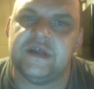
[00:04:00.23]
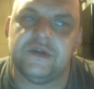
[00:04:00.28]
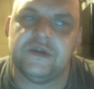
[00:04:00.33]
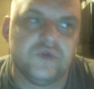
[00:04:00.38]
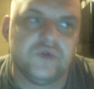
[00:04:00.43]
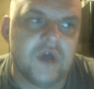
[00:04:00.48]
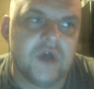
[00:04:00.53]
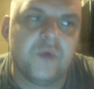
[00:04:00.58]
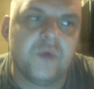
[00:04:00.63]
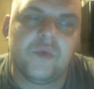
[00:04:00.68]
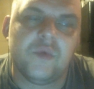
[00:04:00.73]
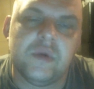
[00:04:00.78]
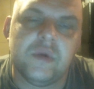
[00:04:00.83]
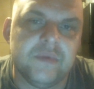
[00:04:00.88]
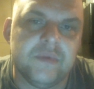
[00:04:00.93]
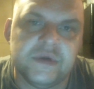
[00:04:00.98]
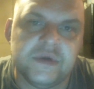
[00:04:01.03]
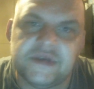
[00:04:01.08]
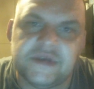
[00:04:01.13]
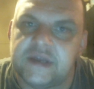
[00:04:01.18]
that do not
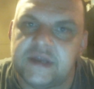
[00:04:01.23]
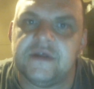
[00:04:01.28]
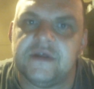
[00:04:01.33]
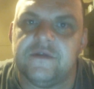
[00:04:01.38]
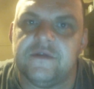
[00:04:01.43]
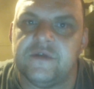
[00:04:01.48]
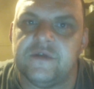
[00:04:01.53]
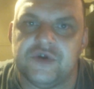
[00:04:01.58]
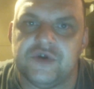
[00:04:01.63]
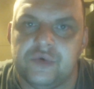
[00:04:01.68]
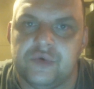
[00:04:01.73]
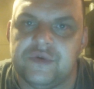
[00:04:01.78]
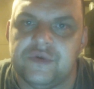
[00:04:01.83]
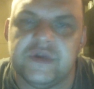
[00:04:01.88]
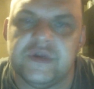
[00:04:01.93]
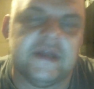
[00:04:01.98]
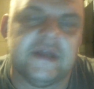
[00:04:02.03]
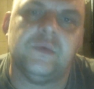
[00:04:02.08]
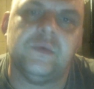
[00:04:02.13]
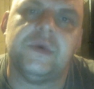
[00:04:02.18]
represent the truth
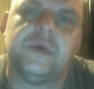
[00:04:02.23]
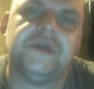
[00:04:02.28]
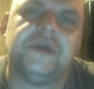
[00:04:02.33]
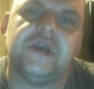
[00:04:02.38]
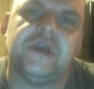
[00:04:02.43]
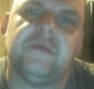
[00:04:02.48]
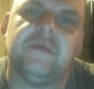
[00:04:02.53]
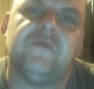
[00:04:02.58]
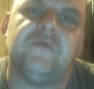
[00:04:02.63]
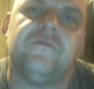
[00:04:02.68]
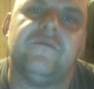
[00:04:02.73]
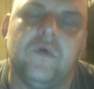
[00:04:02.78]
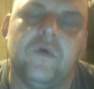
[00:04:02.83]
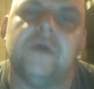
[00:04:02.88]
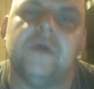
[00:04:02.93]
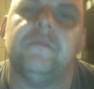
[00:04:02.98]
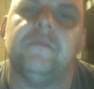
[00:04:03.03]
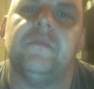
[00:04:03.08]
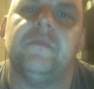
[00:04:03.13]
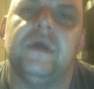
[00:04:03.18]
in any way, shape, or
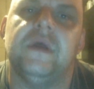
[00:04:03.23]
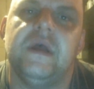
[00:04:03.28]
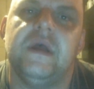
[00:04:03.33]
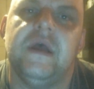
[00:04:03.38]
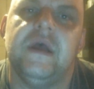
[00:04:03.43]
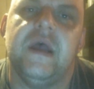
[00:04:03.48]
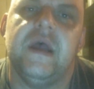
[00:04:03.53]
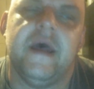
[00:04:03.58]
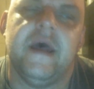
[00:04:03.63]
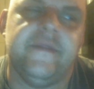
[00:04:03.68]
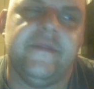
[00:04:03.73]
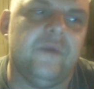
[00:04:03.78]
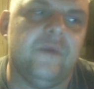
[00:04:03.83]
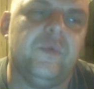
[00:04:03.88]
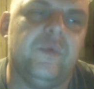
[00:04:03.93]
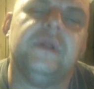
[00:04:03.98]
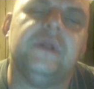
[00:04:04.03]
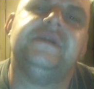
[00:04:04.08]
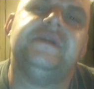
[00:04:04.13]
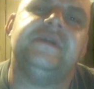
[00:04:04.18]
form. And
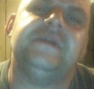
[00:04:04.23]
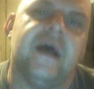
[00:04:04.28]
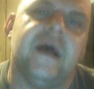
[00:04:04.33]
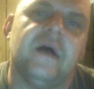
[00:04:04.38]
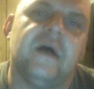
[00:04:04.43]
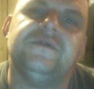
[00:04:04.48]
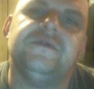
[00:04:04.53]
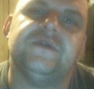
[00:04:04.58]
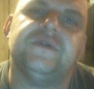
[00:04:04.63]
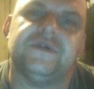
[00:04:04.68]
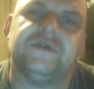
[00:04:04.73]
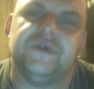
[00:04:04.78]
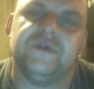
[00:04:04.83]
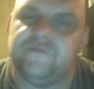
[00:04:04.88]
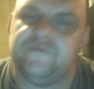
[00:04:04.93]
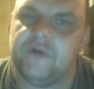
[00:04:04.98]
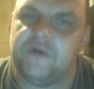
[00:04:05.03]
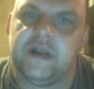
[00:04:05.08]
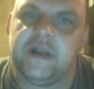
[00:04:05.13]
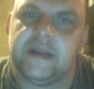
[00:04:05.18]
that really tells us,
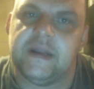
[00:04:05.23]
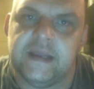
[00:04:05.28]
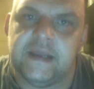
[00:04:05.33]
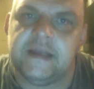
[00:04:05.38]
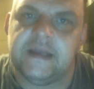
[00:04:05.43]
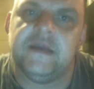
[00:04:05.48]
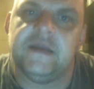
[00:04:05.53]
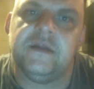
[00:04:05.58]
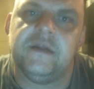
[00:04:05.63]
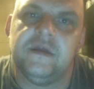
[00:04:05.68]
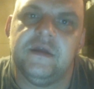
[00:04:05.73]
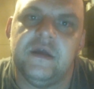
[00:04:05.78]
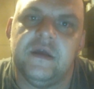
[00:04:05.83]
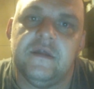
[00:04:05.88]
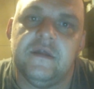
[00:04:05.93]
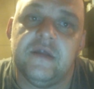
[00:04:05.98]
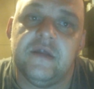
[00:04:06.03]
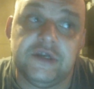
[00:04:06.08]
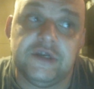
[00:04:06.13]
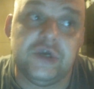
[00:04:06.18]
you fucking idiot,
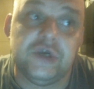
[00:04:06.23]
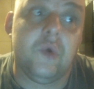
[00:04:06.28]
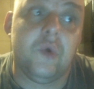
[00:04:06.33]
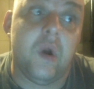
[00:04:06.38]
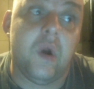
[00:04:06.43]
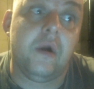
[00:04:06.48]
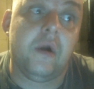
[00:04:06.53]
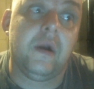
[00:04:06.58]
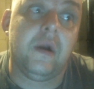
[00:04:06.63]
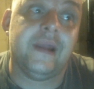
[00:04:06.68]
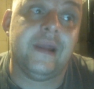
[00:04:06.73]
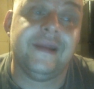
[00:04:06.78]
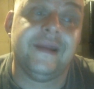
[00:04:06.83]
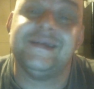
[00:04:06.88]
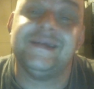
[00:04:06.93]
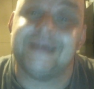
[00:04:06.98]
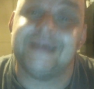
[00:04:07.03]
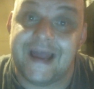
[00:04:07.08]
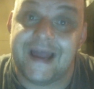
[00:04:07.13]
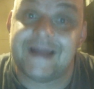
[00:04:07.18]
that you are an
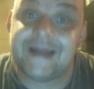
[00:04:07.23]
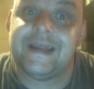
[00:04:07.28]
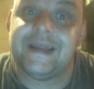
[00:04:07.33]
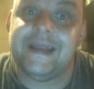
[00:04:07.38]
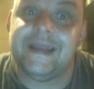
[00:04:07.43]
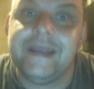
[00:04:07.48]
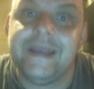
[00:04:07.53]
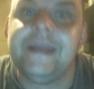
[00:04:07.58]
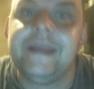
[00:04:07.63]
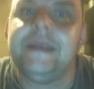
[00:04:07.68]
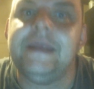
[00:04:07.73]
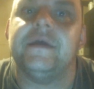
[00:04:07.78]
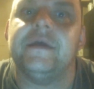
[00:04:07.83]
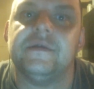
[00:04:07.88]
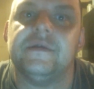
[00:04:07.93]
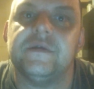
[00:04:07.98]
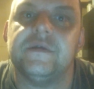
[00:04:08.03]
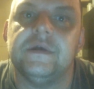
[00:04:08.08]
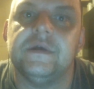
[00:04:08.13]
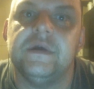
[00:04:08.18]
exact
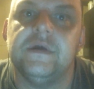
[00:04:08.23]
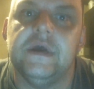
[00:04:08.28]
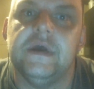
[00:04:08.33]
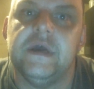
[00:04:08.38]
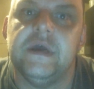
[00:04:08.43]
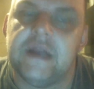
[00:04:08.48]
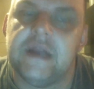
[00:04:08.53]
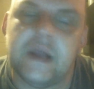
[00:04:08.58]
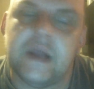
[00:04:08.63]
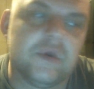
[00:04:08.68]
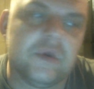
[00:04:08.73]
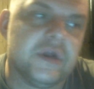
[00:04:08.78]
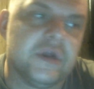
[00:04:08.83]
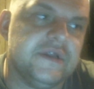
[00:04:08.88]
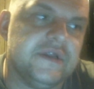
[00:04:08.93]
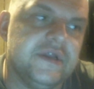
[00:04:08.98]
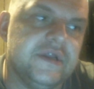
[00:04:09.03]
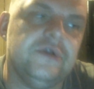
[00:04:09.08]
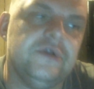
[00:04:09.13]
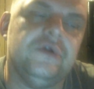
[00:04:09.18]
idiot. And I will
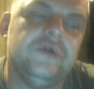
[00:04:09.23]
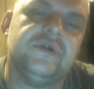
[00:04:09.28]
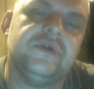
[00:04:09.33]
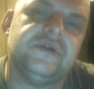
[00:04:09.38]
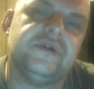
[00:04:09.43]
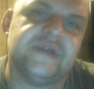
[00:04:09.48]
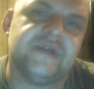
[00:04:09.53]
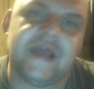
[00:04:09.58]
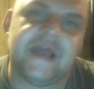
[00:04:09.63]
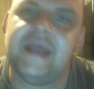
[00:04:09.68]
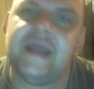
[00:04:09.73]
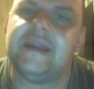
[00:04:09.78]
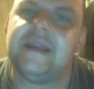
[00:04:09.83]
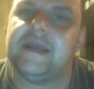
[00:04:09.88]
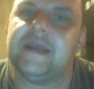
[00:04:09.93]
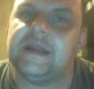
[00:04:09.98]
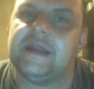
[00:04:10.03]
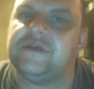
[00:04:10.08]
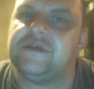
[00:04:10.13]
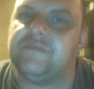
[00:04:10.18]
continue to stand
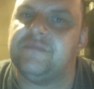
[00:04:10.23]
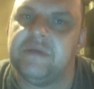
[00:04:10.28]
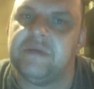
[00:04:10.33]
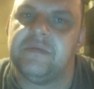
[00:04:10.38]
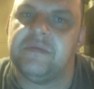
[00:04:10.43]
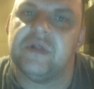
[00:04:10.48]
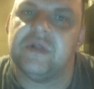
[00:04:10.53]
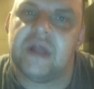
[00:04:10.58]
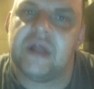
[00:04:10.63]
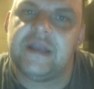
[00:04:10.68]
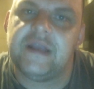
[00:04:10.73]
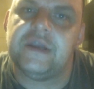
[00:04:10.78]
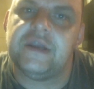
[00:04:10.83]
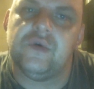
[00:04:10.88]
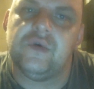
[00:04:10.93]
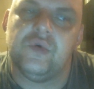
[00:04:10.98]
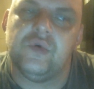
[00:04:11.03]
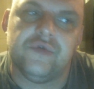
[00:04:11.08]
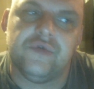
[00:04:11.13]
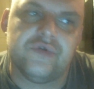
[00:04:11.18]
against people like
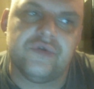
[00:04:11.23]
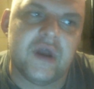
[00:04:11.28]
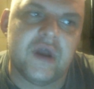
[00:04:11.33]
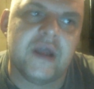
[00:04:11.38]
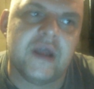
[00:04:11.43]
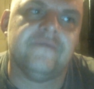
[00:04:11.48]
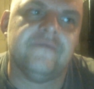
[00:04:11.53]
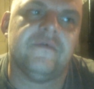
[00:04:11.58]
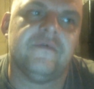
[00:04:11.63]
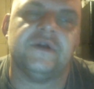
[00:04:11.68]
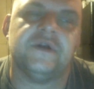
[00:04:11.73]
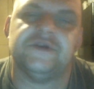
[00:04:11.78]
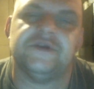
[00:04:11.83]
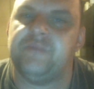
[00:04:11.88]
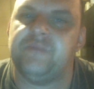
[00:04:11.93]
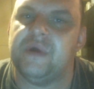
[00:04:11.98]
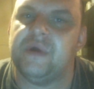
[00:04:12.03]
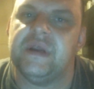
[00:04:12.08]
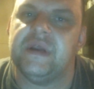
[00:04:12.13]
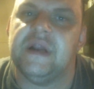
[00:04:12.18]
you who thrive on
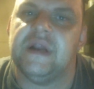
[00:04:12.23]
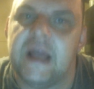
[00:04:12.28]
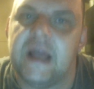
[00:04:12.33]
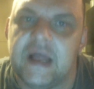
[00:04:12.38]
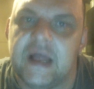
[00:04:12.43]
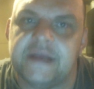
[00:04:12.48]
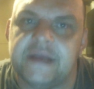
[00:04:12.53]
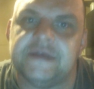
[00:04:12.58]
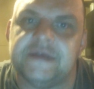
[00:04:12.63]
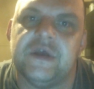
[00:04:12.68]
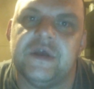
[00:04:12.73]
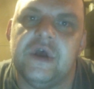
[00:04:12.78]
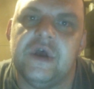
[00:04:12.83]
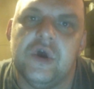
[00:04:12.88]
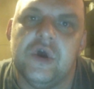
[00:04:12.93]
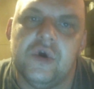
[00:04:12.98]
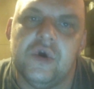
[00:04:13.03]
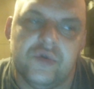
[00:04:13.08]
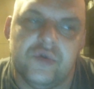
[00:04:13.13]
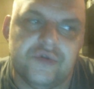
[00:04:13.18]
spreading lies,
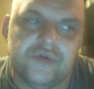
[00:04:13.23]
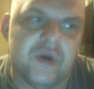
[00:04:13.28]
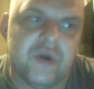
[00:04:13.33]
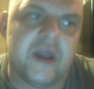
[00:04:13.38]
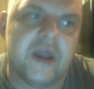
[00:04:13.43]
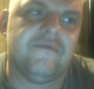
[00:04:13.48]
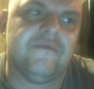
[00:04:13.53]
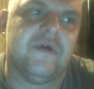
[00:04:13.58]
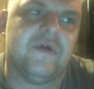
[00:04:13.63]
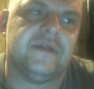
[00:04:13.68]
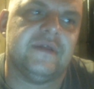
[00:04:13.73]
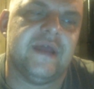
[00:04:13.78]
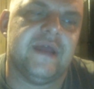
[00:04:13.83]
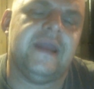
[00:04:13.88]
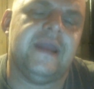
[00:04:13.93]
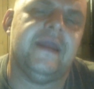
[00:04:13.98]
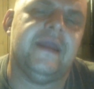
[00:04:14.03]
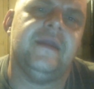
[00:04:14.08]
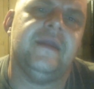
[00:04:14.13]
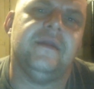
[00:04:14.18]
who thrive on
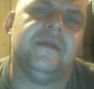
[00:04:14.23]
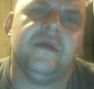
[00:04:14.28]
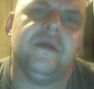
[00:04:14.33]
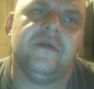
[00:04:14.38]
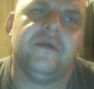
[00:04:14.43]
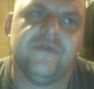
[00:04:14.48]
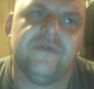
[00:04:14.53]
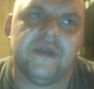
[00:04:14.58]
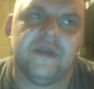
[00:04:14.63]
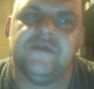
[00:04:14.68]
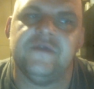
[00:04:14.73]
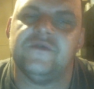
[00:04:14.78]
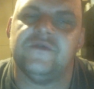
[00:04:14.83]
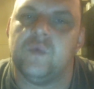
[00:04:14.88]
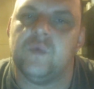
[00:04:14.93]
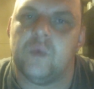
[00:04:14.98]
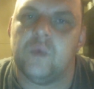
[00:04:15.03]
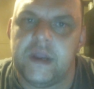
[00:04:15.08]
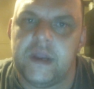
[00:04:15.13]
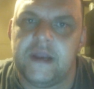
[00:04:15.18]
taking things
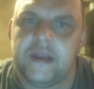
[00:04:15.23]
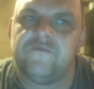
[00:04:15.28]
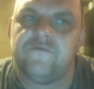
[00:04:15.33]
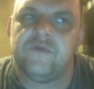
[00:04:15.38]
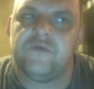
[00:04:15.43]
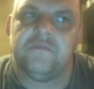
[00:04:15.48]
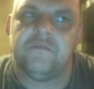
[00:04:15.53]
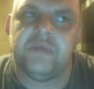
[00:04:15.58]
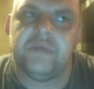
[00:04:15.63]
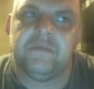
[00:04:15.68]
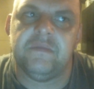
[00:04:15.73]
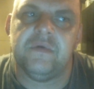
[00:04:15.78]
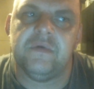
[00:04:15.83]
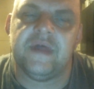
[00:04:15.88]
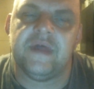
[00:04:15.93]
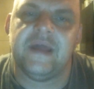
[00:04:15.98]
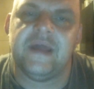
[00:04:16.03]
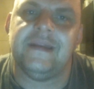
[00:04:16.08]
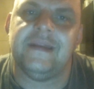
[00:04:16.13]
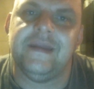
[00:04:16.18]
away from people
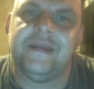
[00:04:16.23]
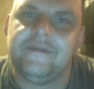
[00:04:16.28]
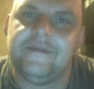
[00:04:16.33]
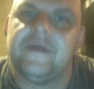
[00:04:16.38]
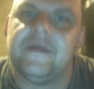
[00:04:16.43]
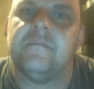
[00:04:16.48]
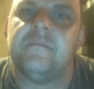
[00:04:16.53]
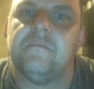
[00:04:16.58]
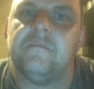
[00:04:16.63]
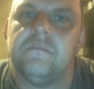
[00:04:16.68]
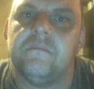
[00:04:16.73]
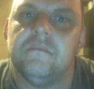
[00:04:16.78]
that need them.